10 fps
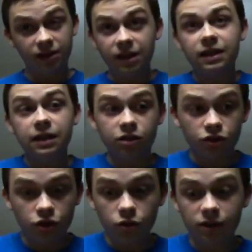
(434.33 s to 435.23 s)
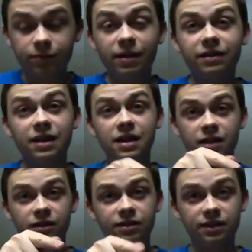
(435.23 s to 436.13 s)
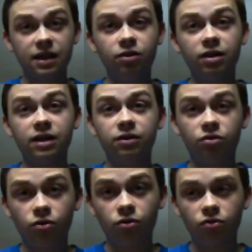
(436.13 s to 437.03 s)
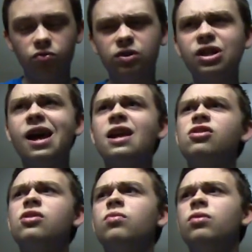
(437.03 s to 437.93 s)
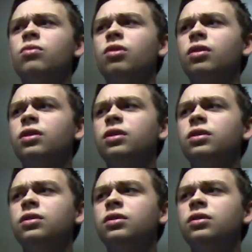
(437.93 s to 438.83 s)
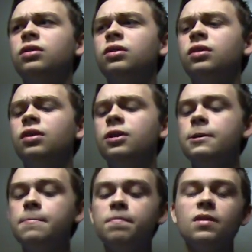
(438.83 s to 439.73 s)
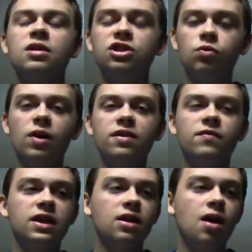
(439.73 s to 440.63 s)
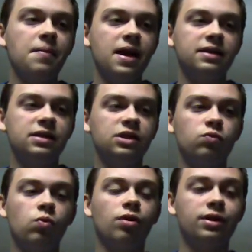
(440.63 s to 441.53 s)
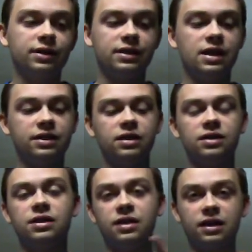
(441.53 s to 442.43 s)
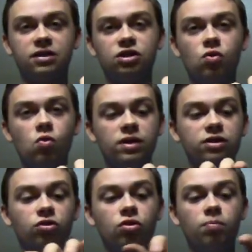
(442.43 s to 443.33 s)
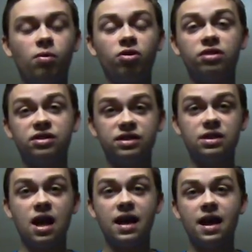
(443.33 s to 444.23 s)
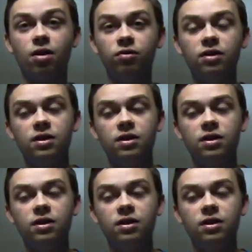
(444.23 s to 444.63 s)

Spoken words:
they need to do is make the standard internals, which that actually wouldn't work. Because the way the Vietnam magazines work is that it doesn't, like, this whole internal part doesn't slide out.